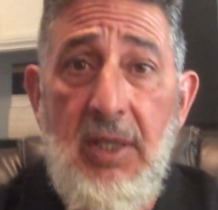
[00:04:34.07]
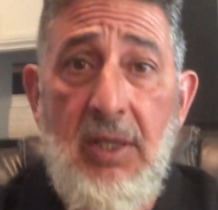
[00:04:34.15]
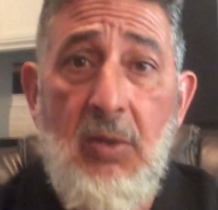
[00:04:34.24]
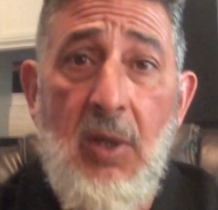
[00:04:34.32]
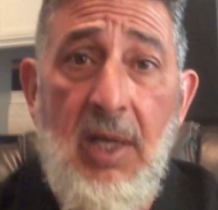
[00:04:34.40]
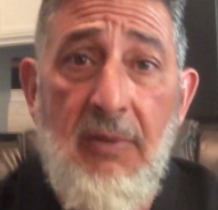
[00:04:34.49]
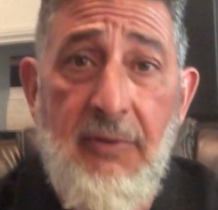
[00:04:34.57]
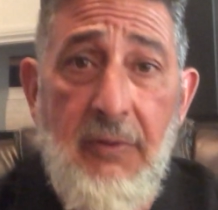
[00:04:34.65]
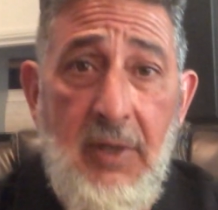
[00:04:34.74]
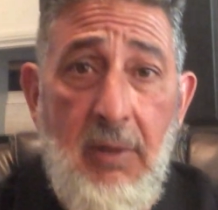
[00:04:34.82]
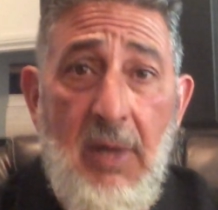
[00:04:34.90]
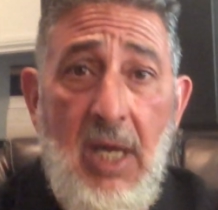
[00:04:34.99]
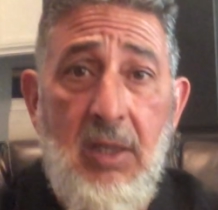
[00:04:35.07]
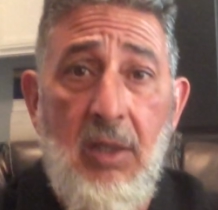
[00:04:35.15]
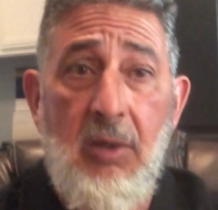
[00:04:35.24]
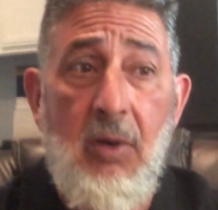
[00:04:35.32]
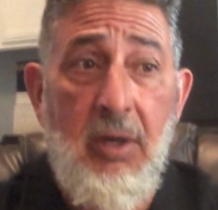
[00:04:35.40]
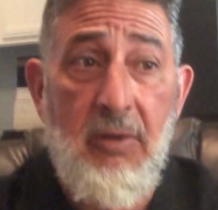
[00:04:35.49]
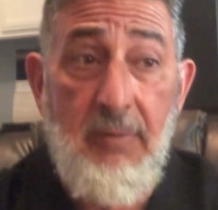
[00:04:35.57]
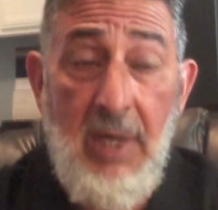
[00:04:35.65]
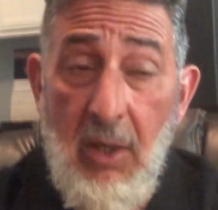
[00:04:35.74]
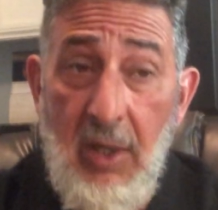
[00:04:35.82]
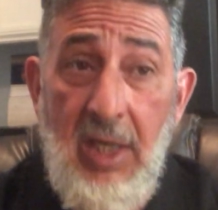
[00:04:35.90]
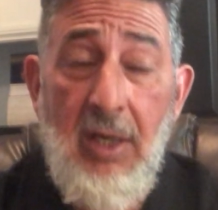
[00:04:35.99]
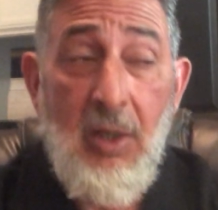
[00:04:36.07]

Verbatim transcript: the triumph of the Immaculate Heart of Mary